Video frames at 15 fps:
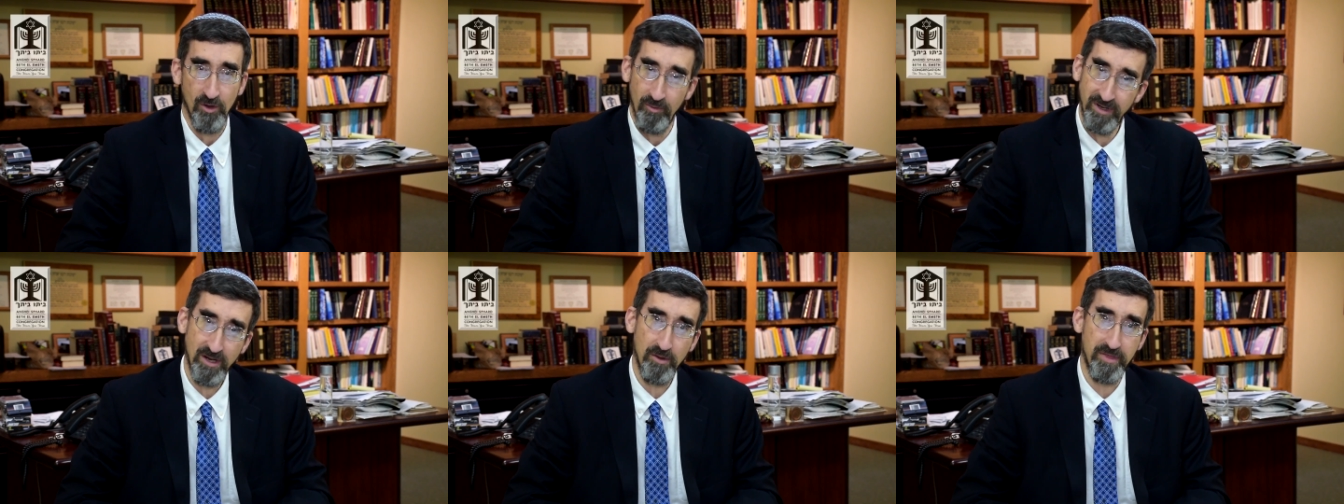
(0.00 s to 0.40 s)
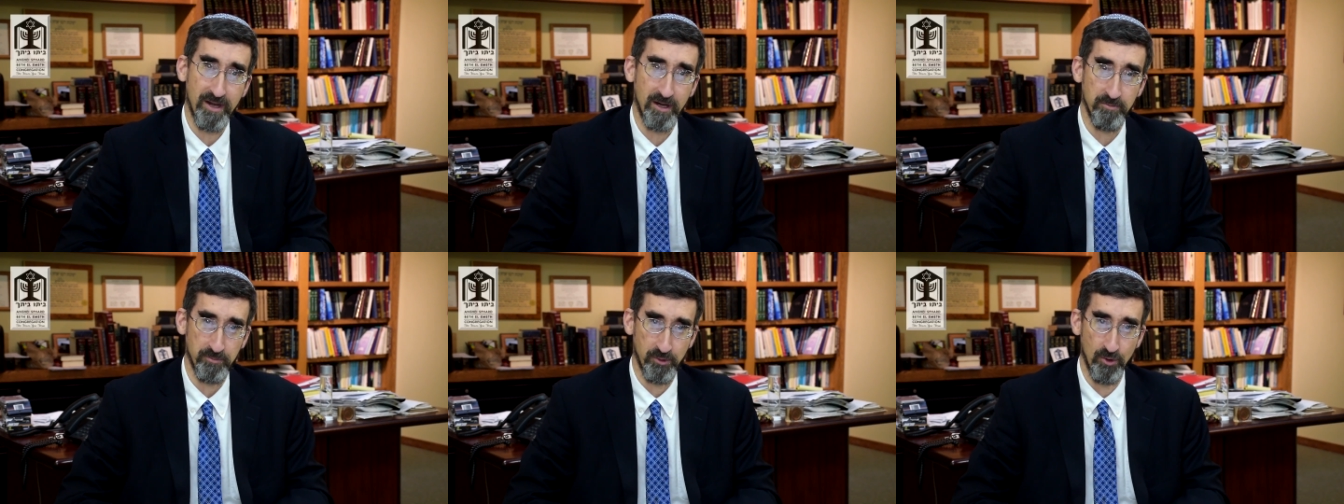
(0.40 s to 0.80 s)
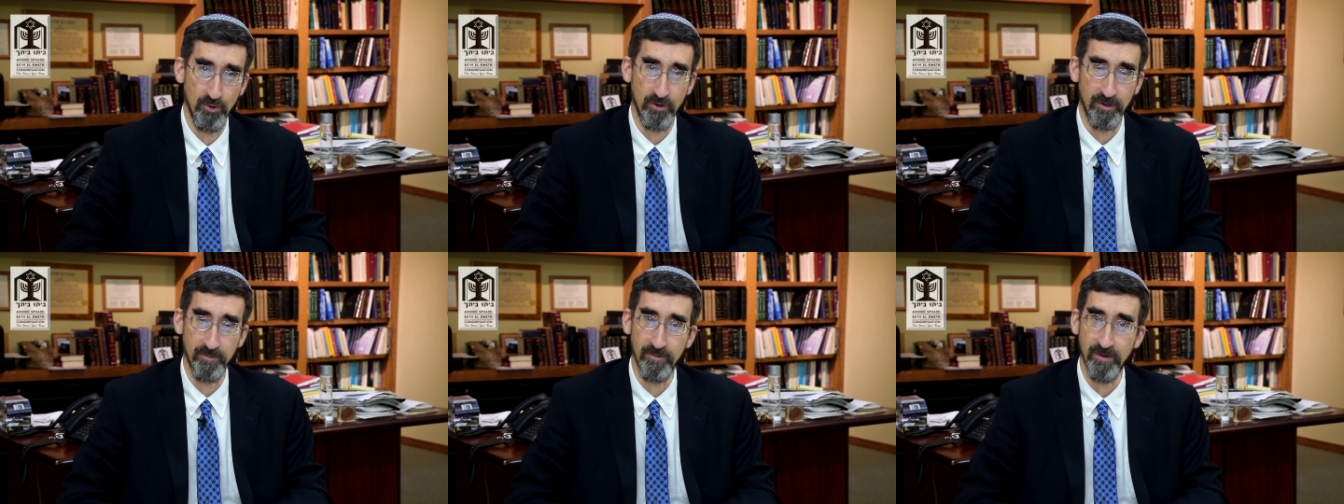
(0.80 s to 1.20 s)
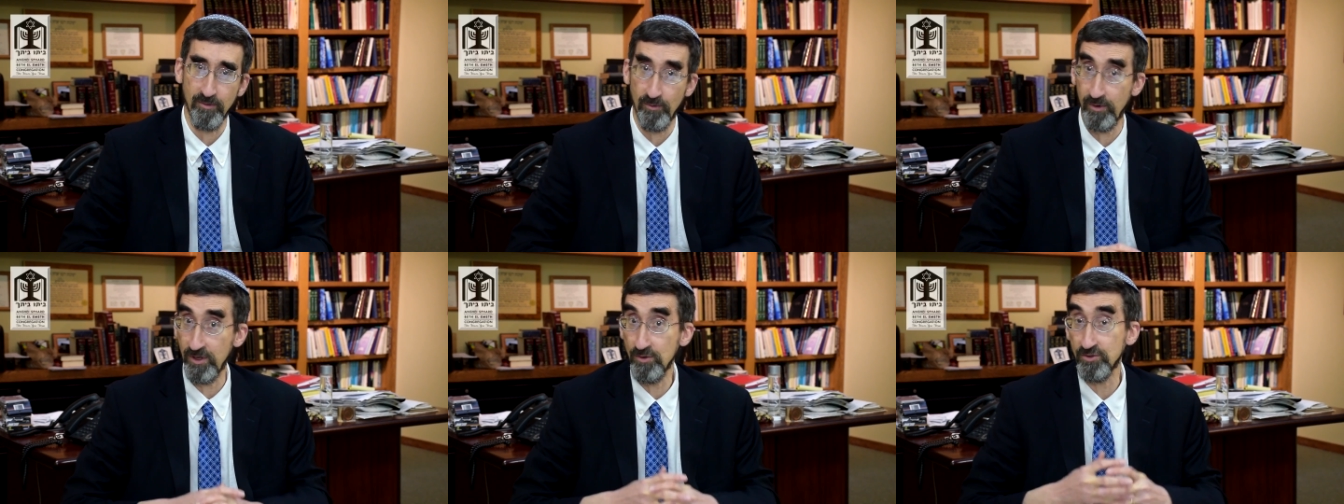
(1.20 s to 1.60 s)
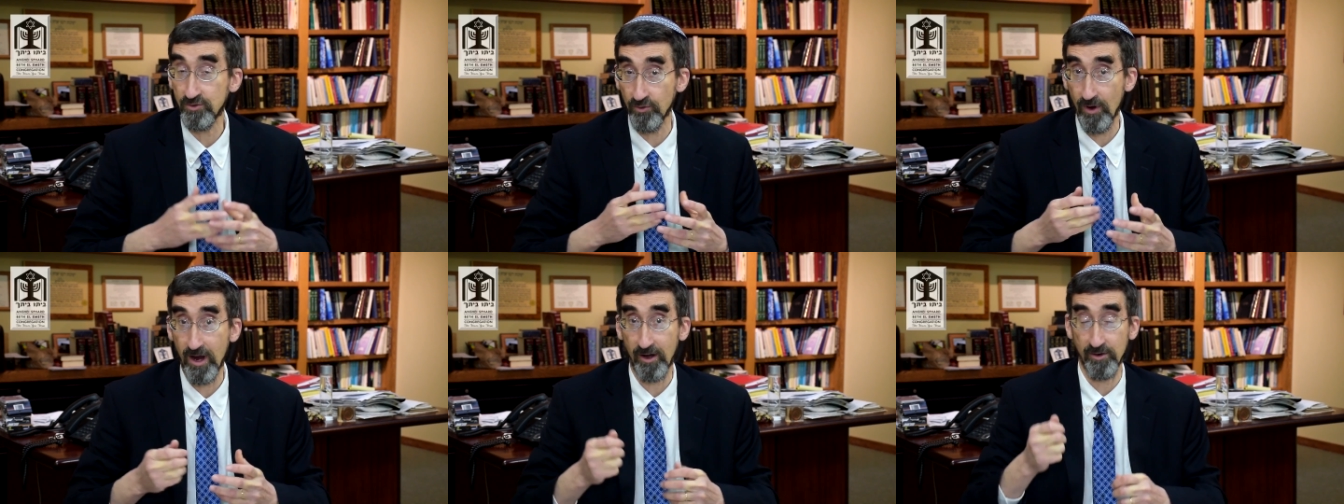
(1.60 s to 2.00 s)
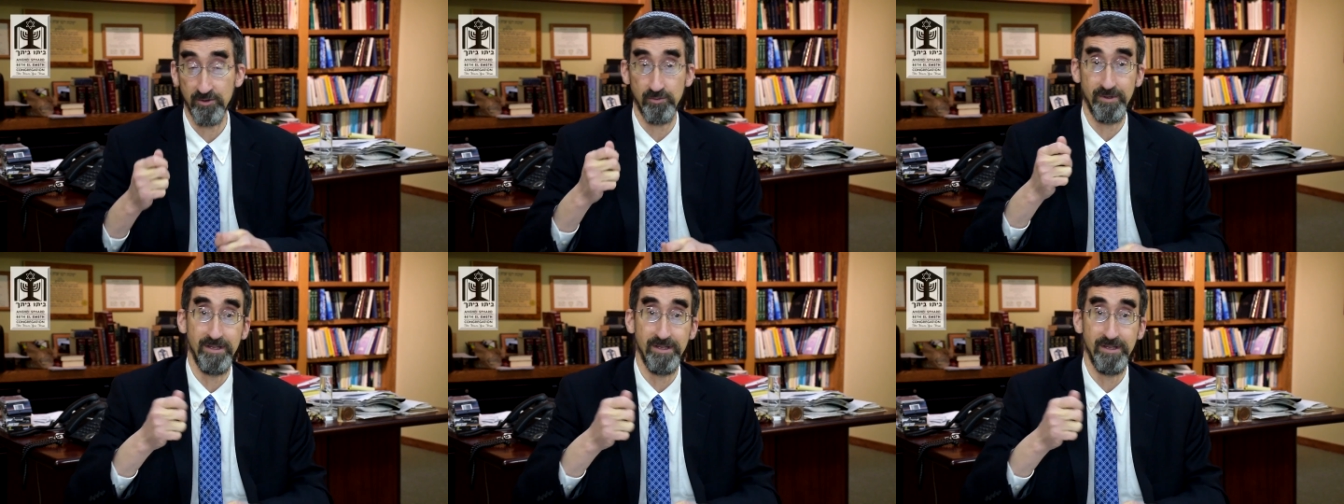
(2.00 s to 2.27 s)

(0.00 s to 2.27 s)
We know that on Purim we use groggers.